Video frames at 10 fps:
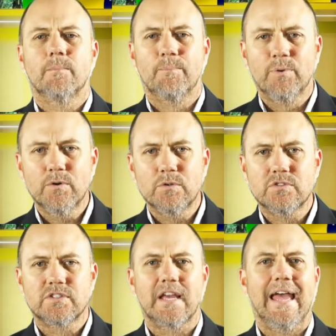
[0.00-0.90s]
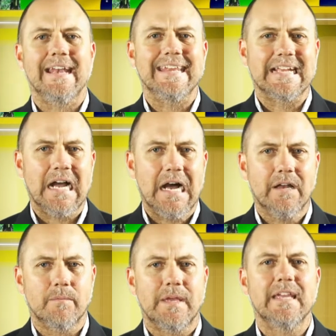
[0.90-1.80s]
boost an
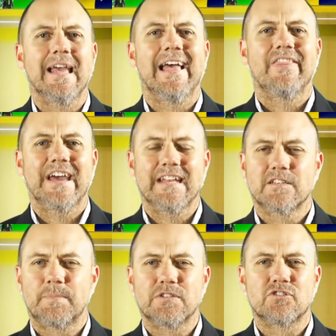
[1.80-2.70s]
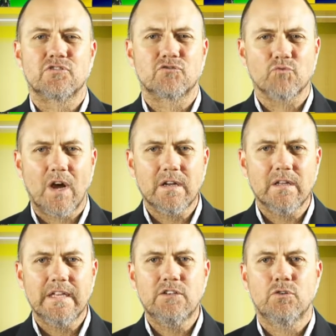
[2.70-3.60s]
economy that has been
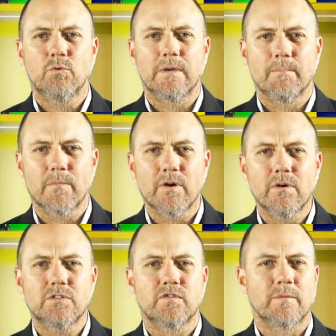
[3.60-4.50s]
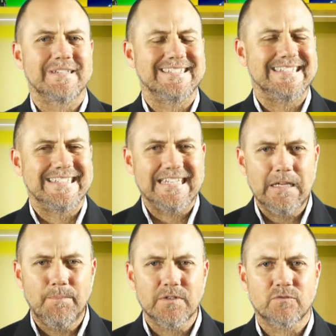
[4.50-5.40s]
struggling to emerge from its
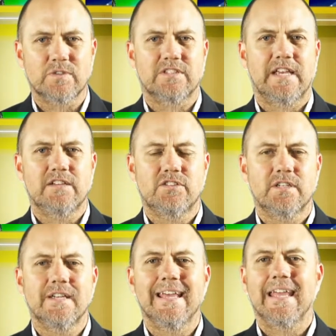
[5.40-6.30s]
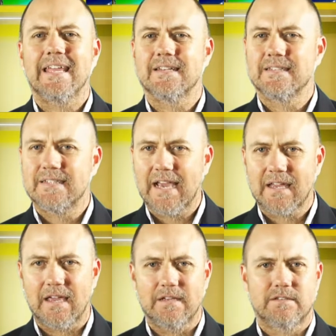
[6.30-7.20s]
deepest recession in
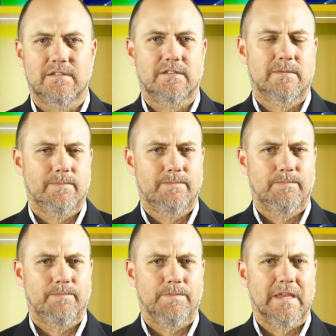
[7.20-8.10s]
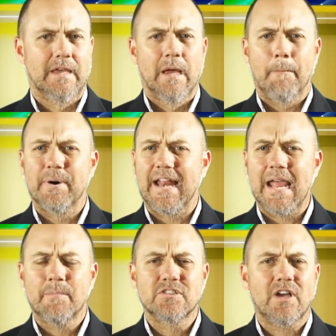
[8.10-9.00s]
decades. But
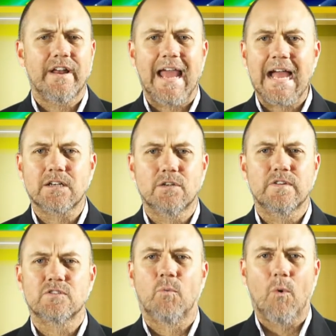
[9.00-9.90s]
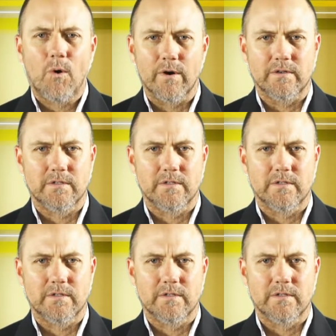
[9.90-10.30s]
Amazon activists warned